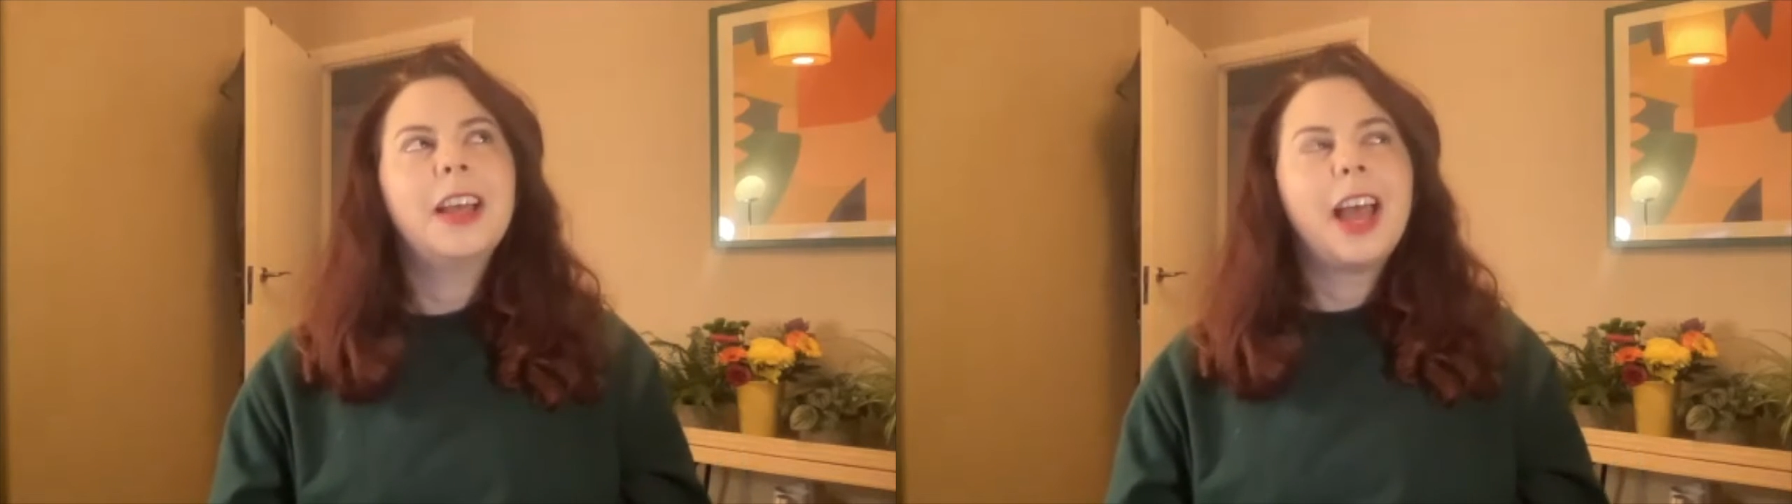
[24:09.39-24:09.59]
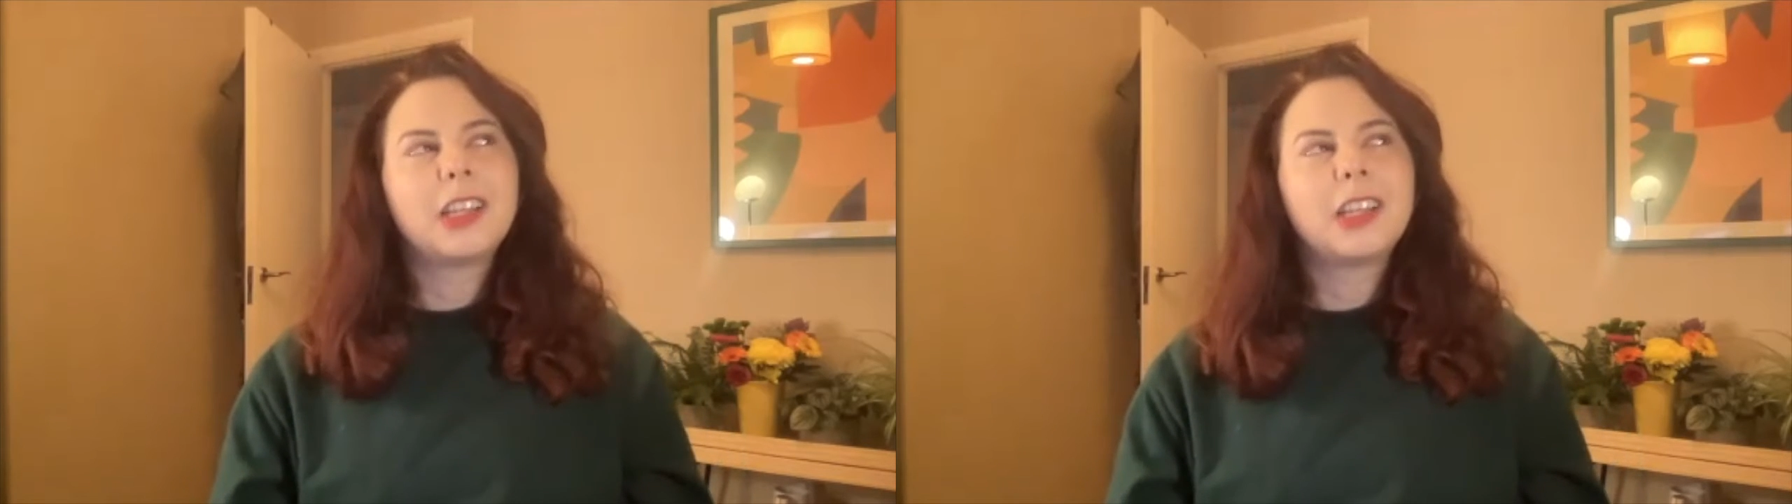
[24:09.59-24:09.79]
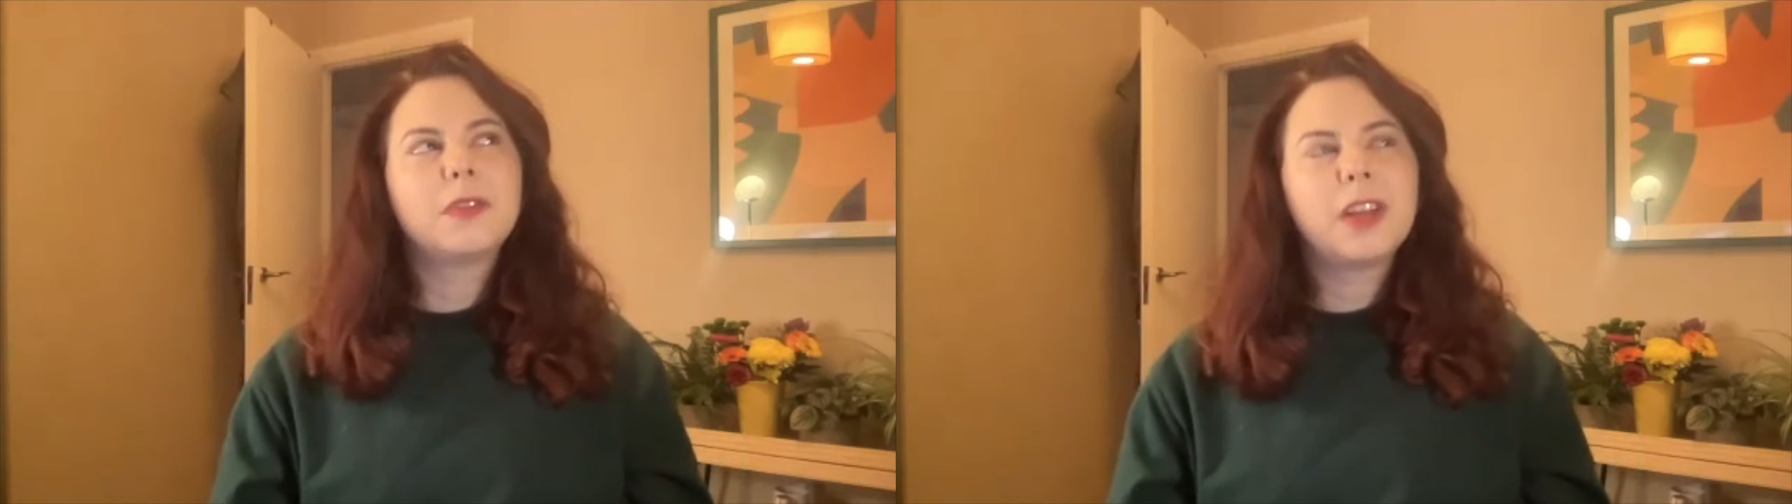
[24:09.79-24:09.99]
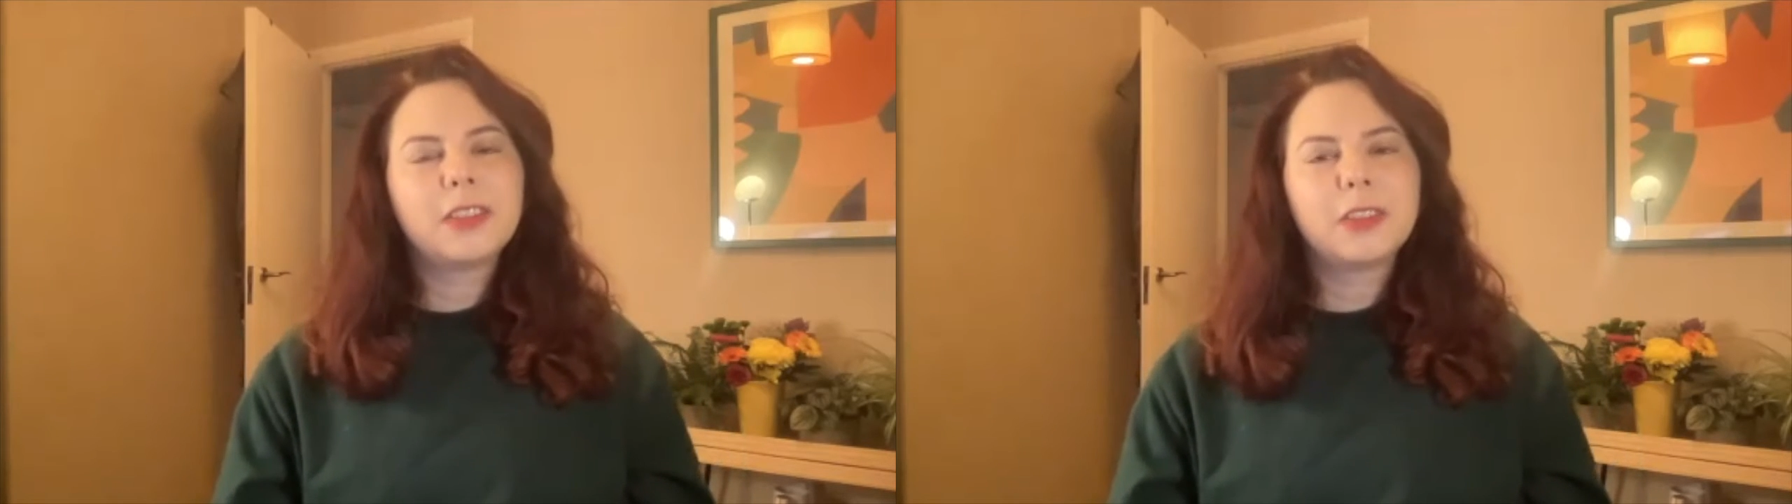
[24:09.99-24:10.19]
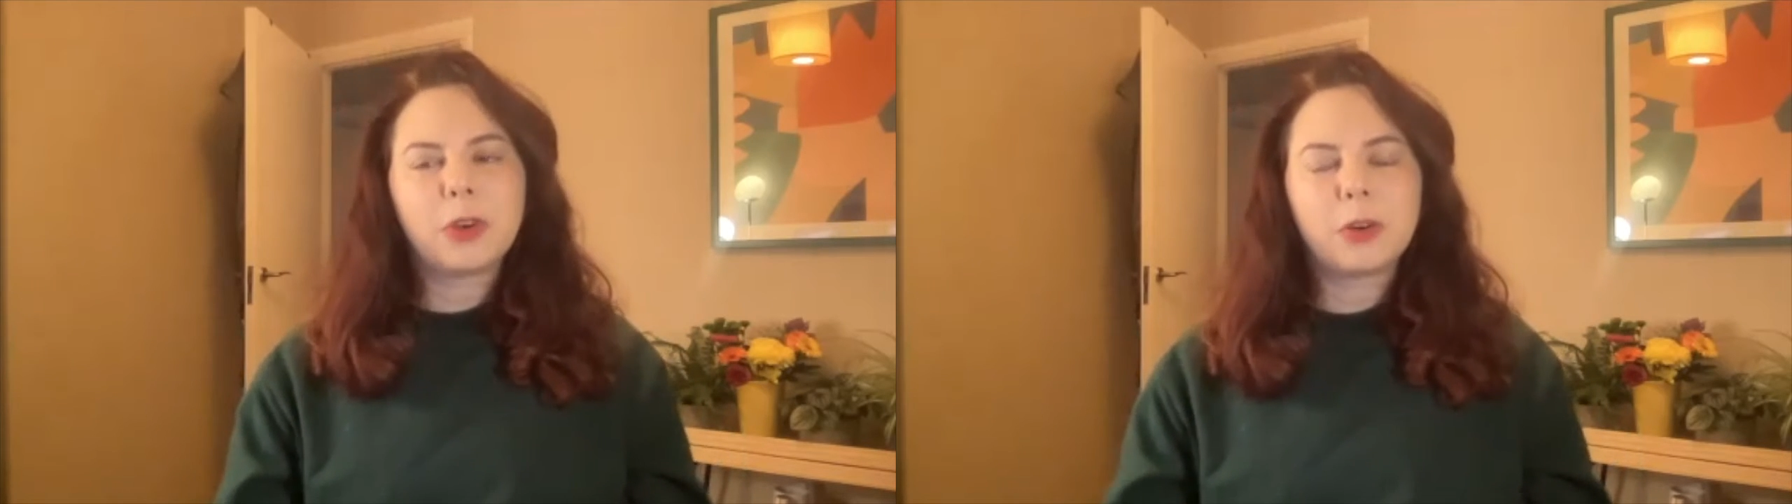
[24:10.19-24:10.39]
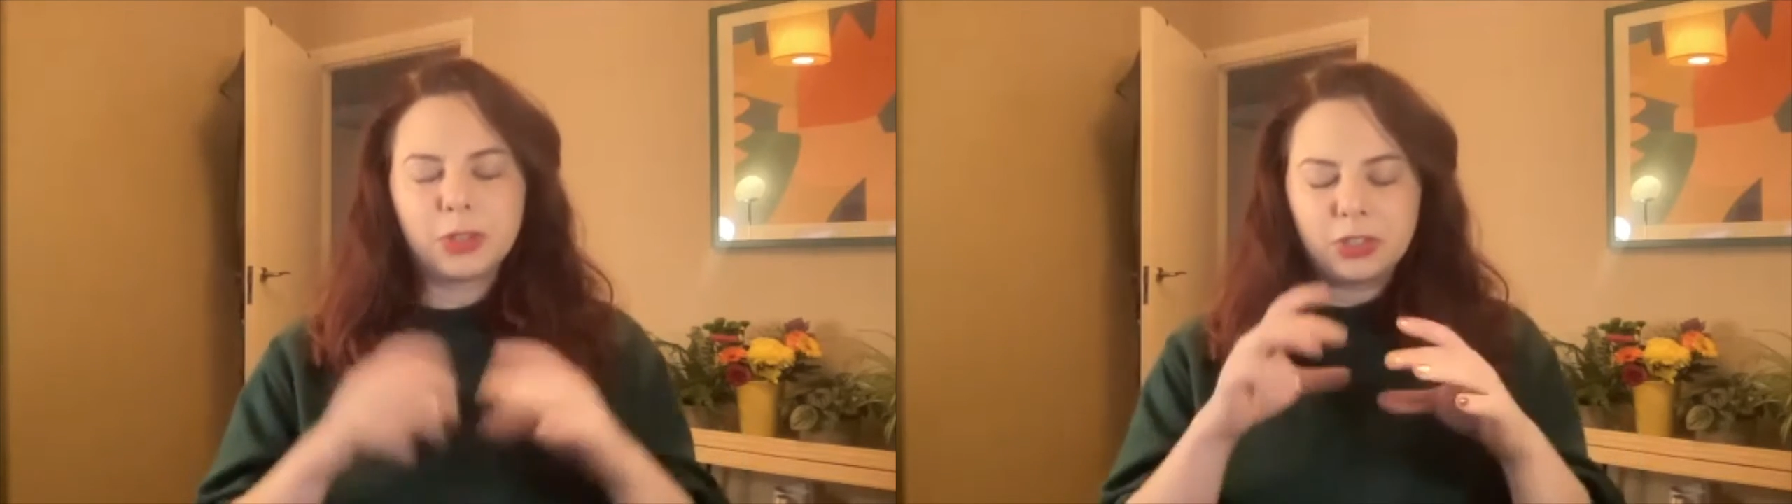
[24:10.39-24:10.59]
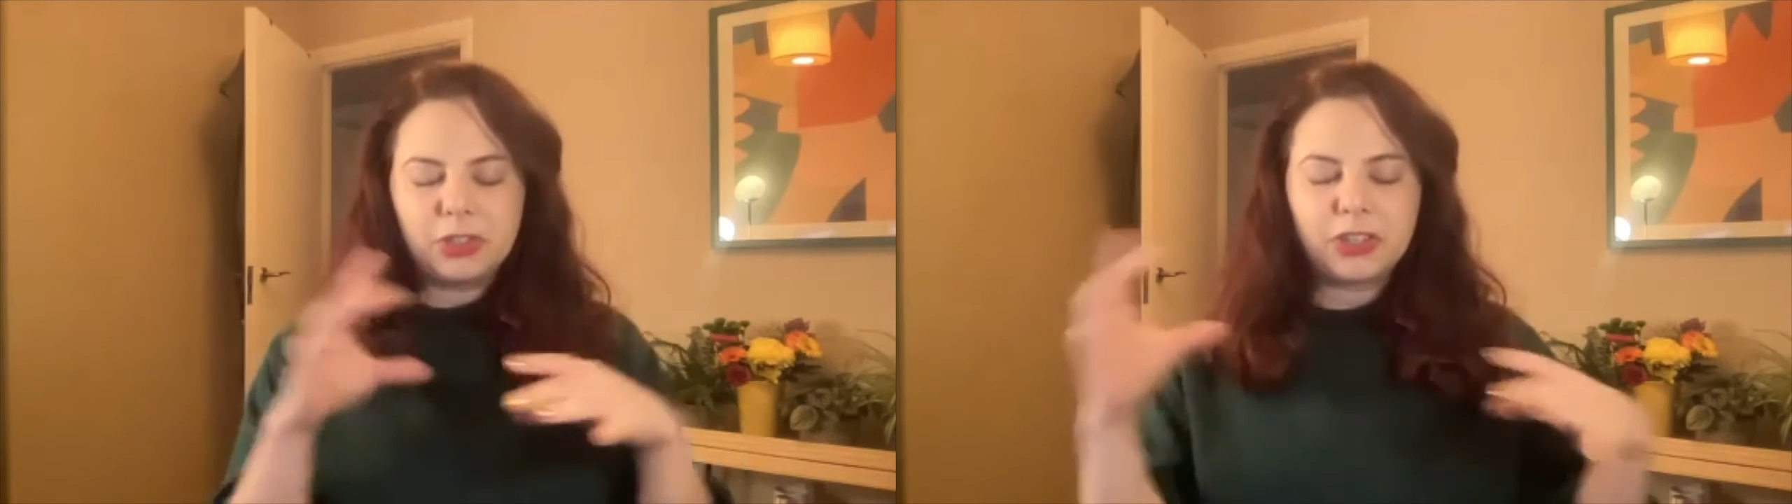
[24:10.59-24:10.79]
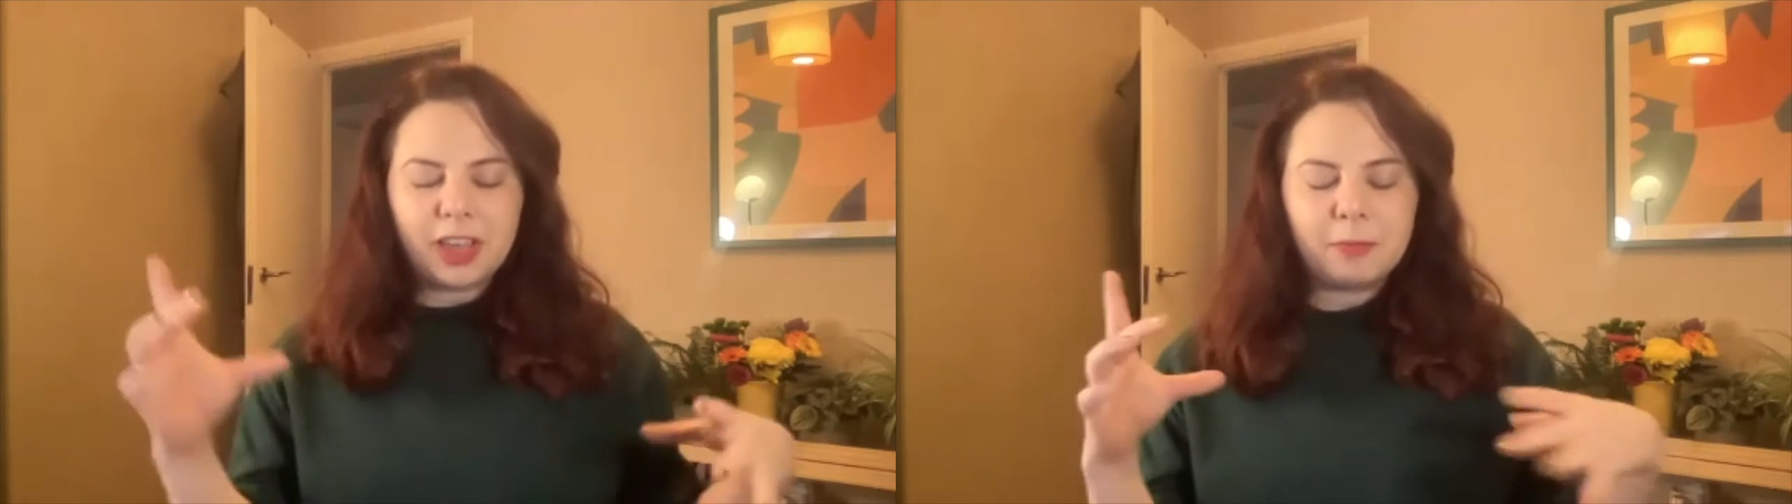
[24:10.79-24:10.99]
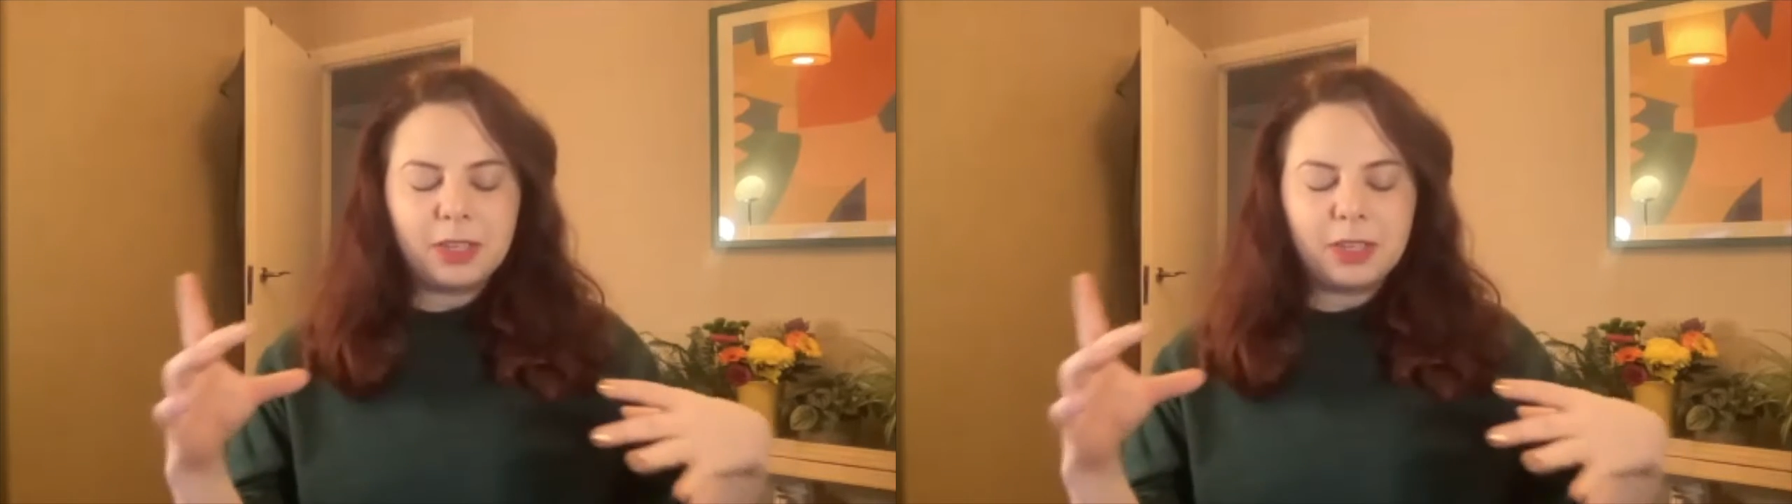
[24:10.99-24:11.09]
and it's a Fluxus score, which that